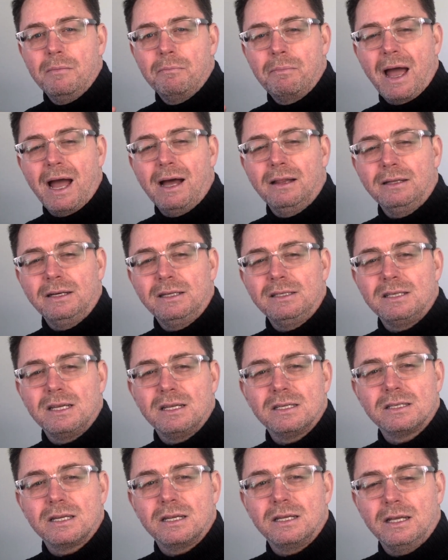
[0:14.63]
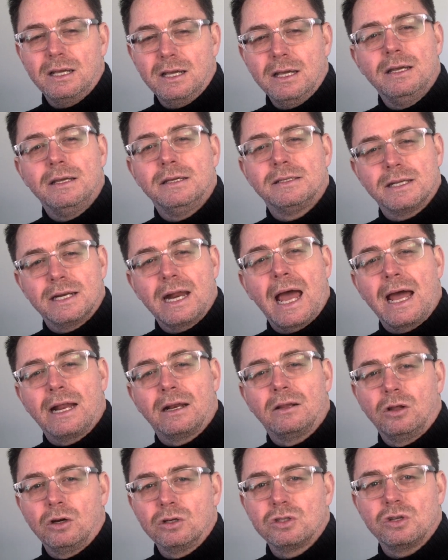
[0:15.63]
PAL and NTSC is an
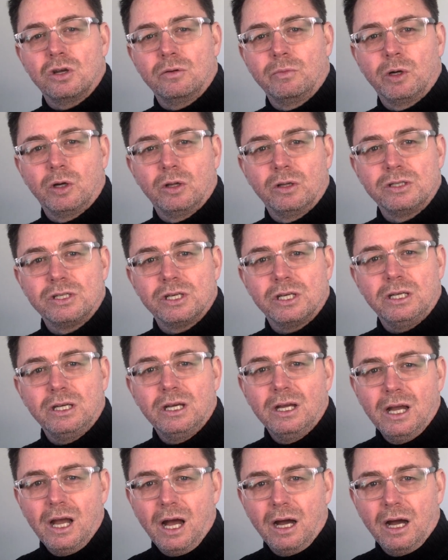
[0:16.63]
analog terminology.